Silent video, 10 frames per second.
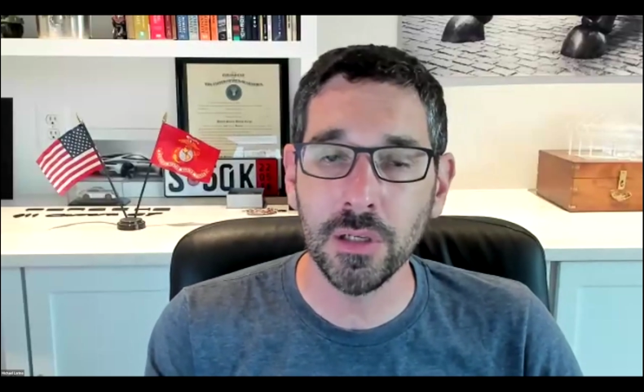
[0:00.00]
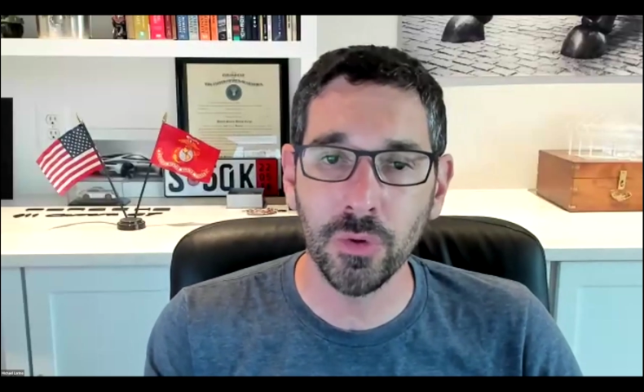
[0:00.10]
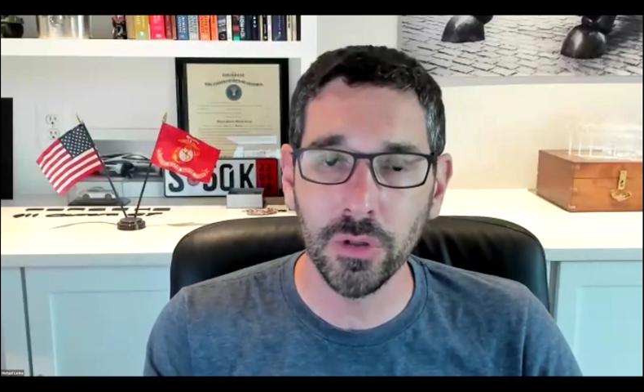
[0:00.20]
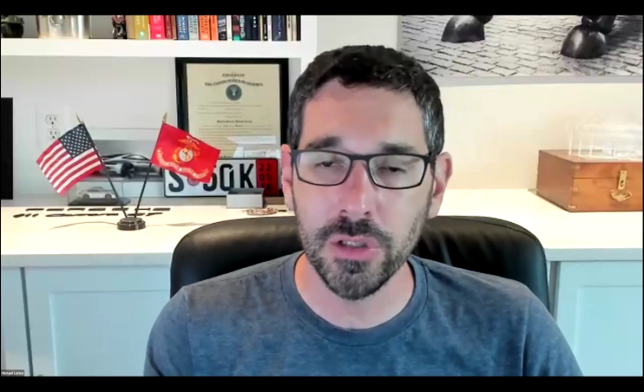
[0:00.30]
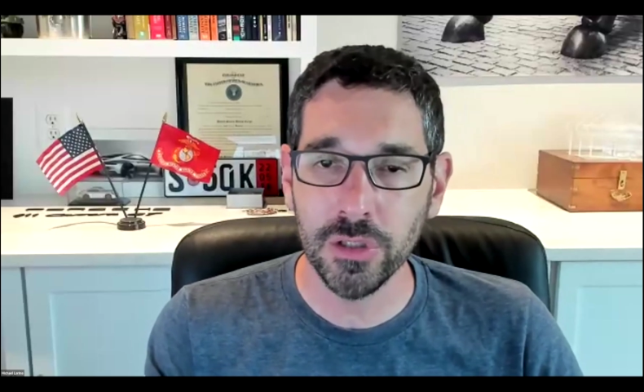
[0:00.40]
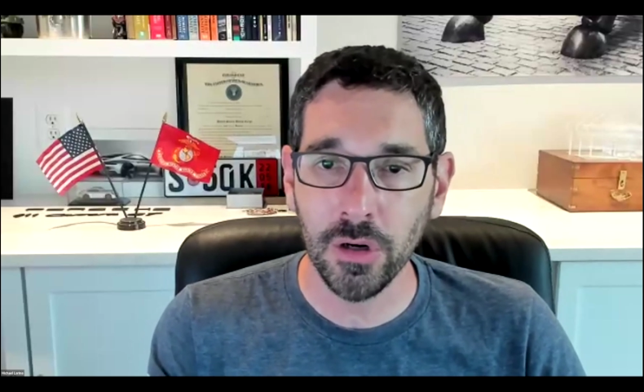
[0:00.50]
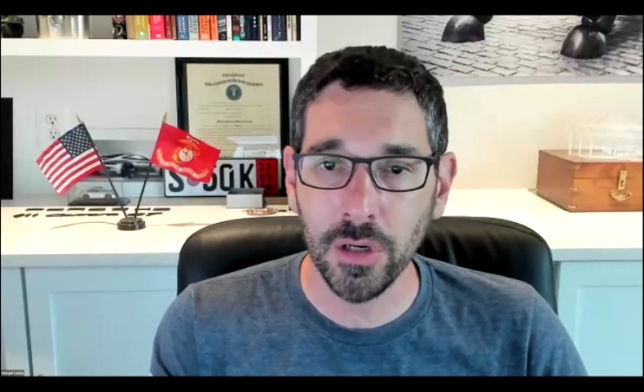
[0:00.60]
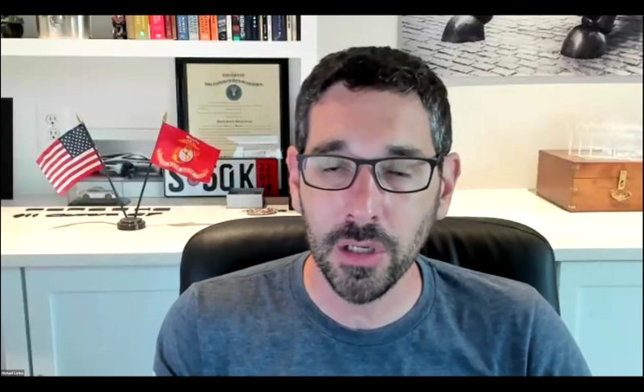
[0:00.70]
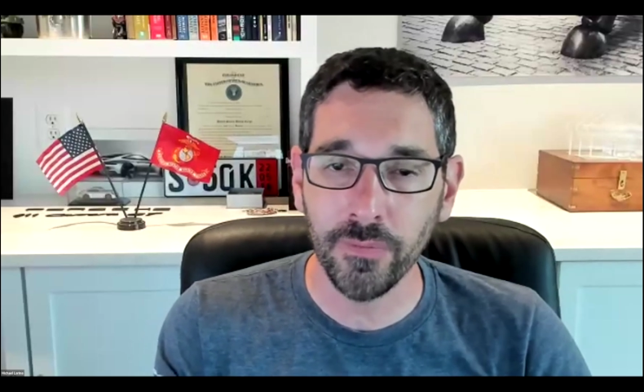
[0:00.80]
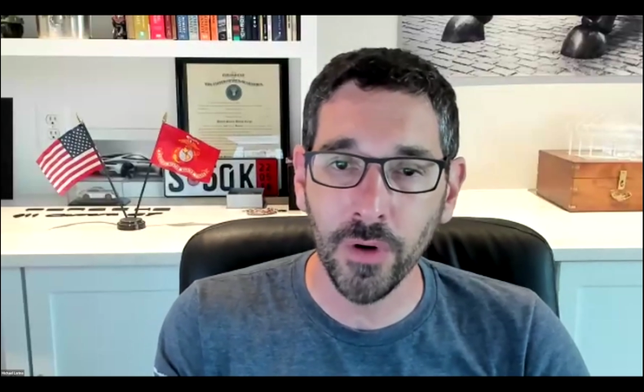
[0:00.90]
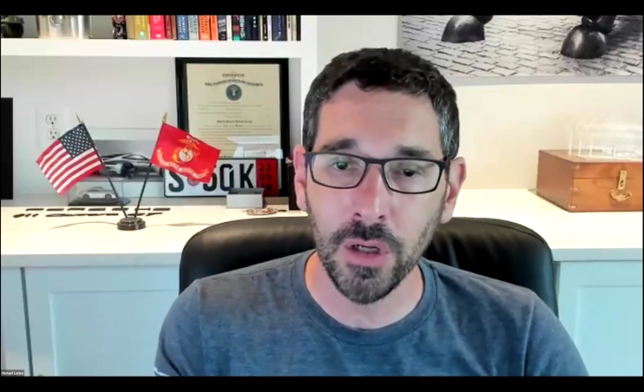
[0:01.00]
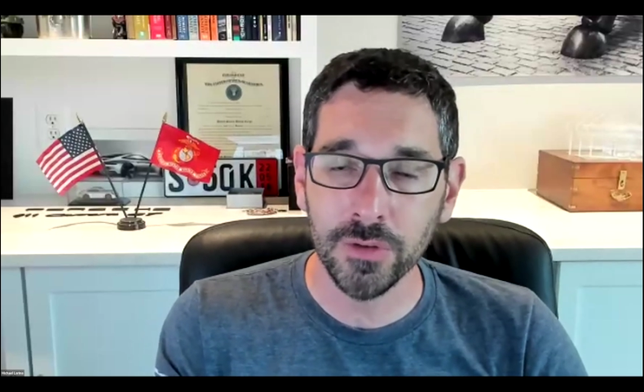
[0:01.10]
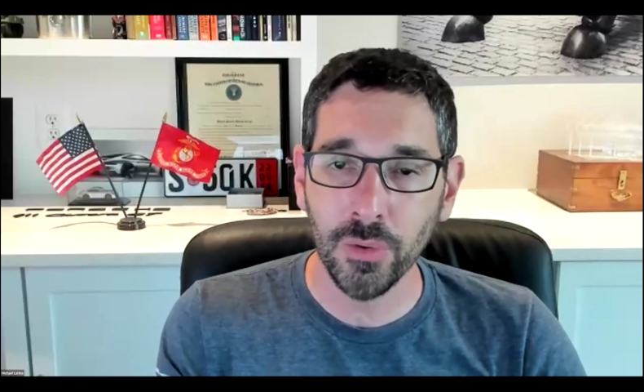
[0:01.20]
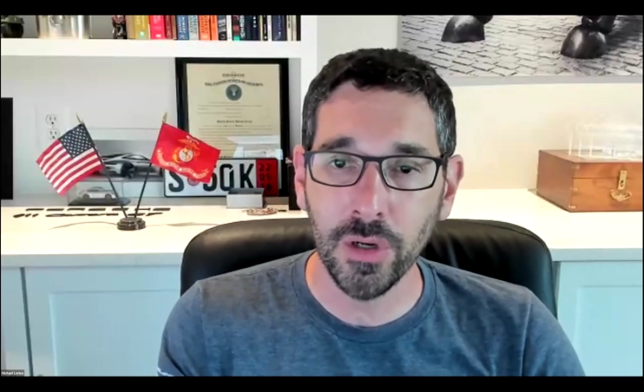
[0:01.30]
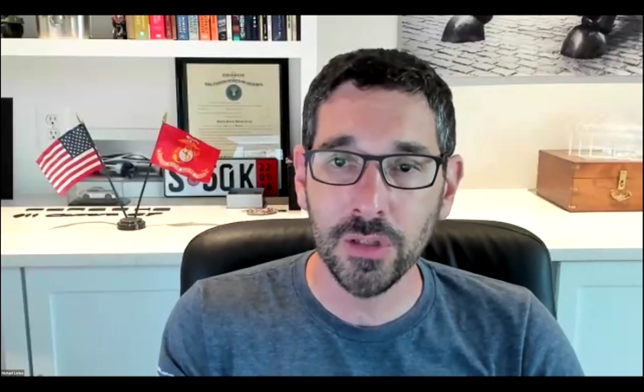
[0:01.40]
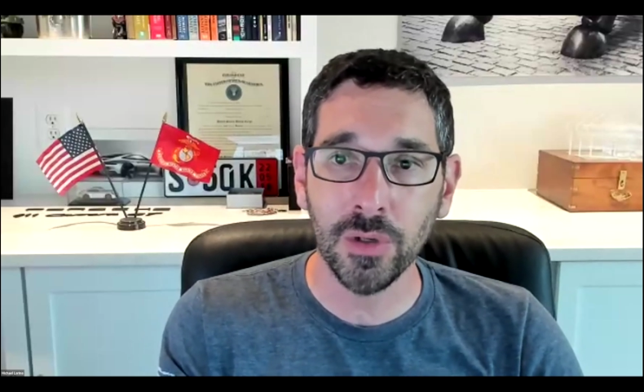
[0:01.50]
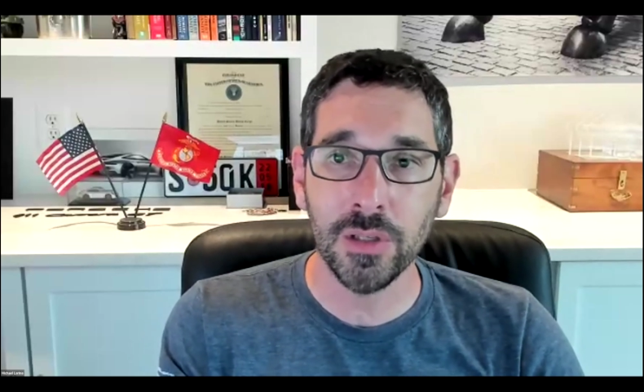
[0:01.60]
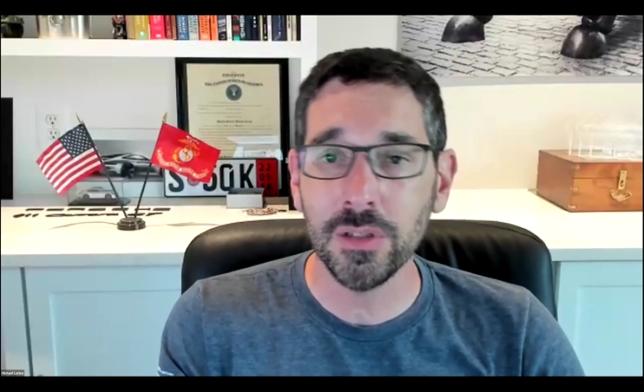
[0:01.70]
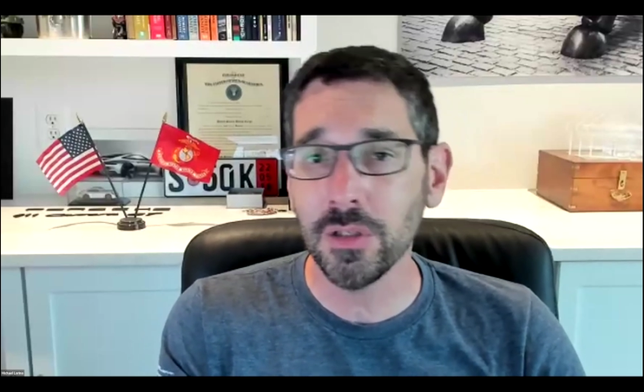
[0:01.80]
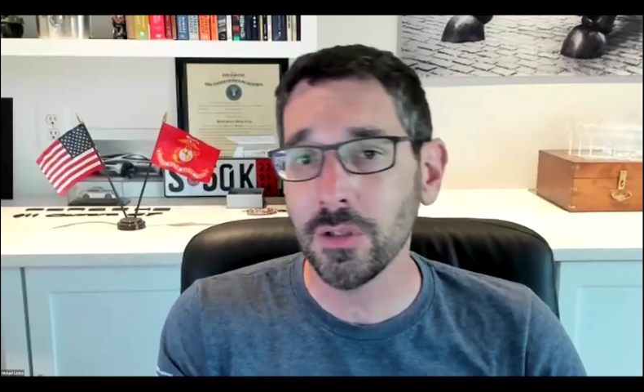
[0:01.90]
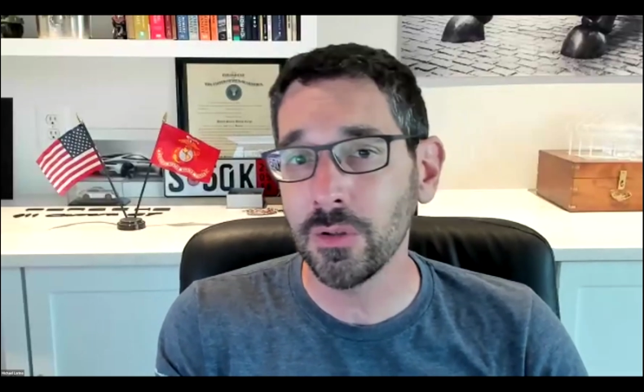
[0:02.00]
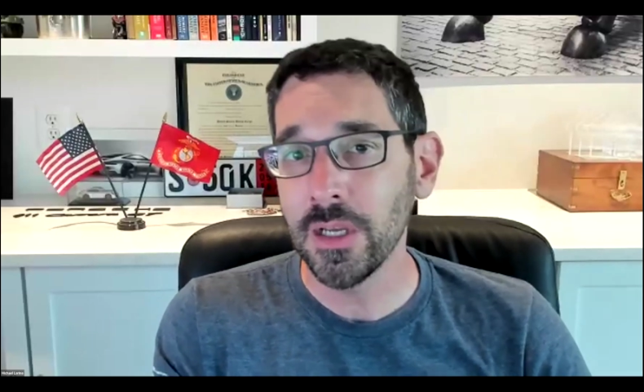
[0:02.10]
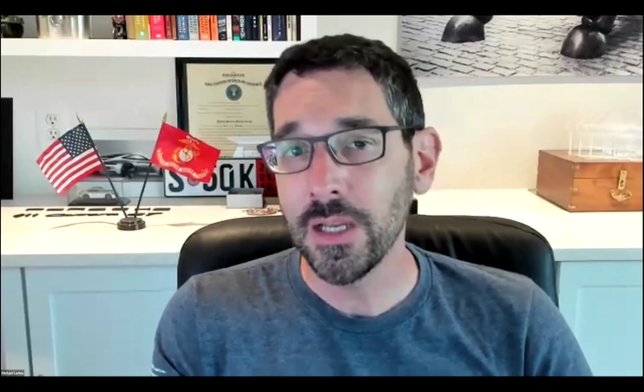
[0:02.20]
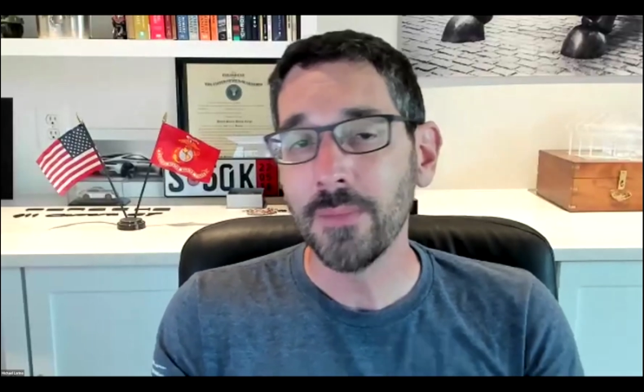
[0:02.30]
And really starting in fall of 2022,